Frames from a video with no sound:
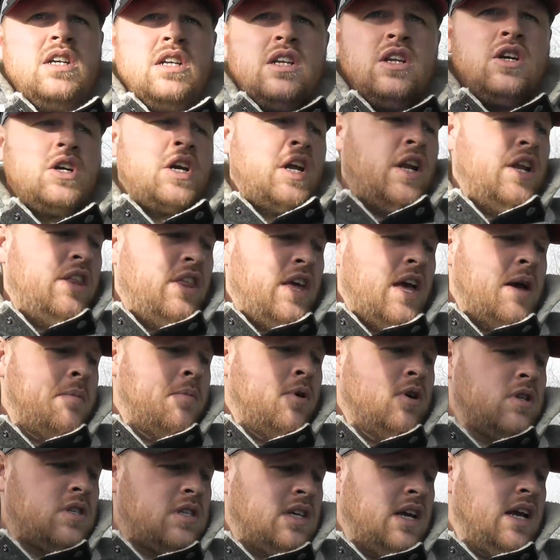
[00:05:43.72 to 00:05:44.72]
Looking at the
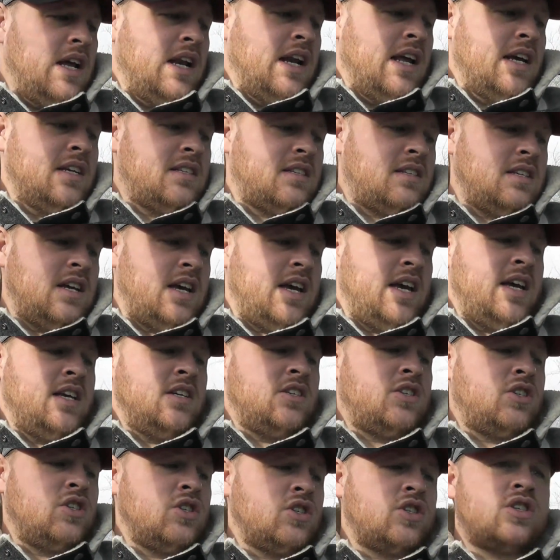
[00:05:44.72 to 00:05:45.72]
MOT list, it
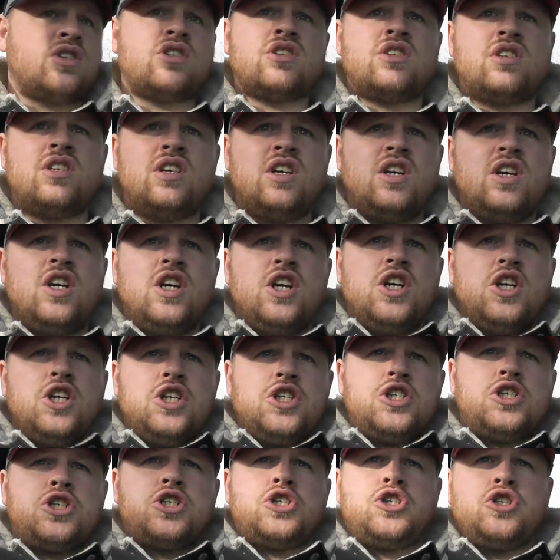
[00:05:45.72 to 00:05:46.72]
is just
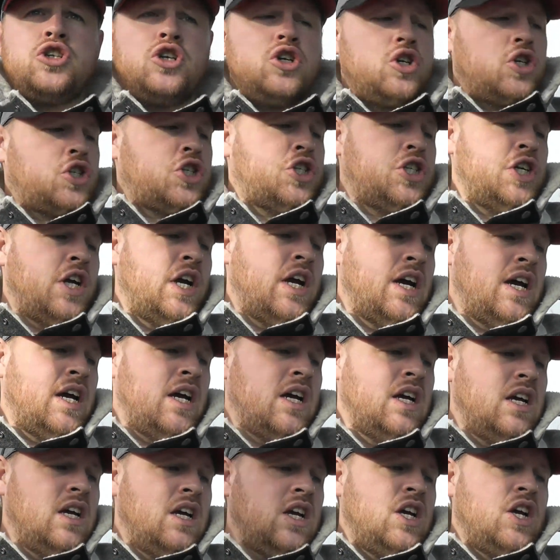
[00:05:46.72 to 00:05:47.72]

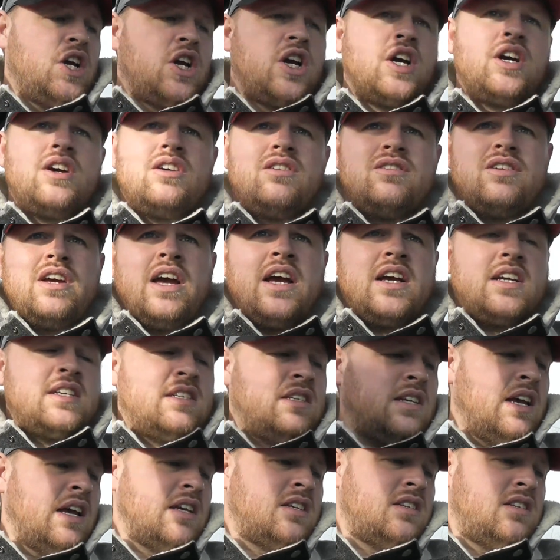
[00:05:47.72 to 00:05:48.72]
structure,
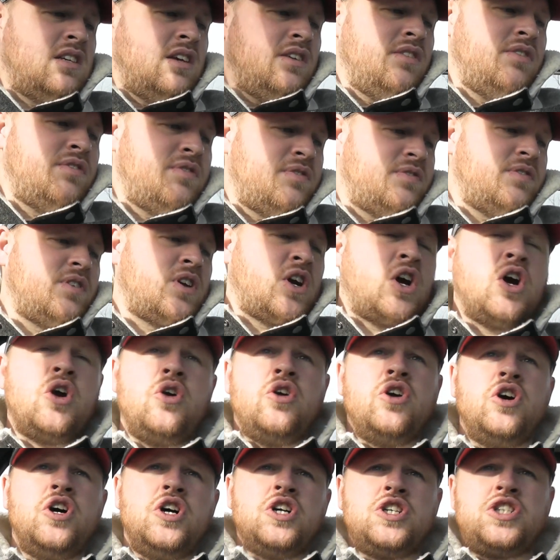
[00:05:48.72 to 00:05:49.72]
excessive
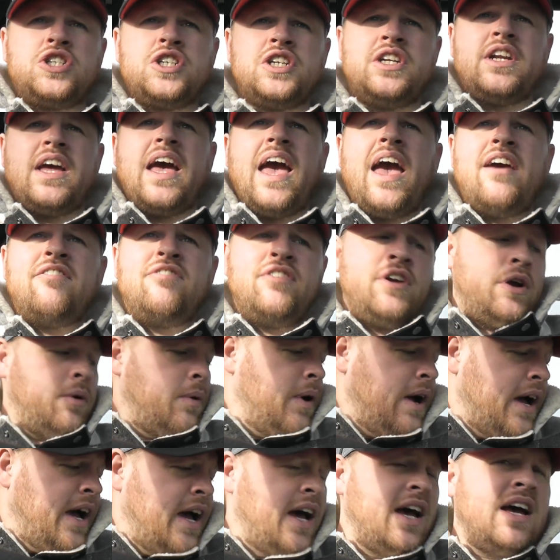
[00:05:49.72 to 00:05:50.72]
corrosion
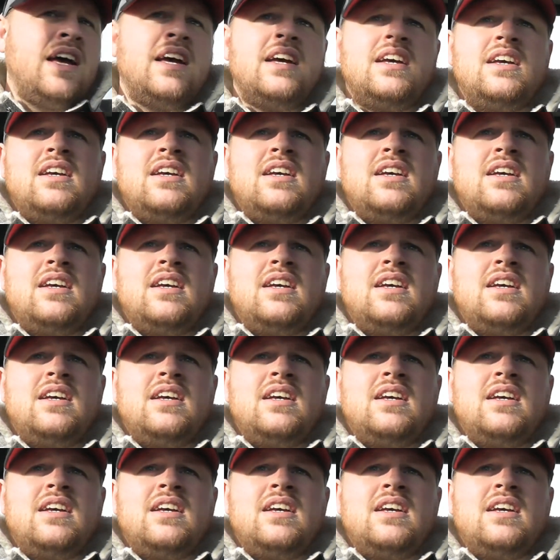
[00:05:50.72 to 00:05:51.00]
everywhere.